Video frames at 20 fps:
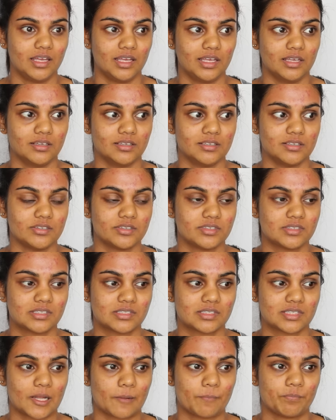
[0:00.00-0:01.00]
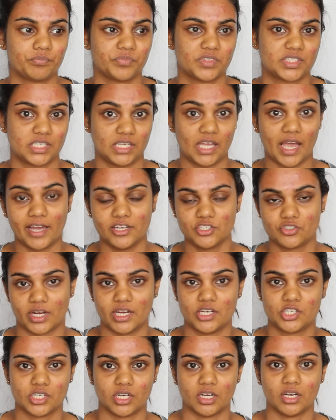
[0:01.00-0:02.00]
is
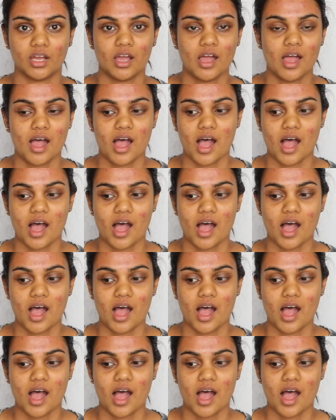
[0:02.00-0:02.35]
dehydration.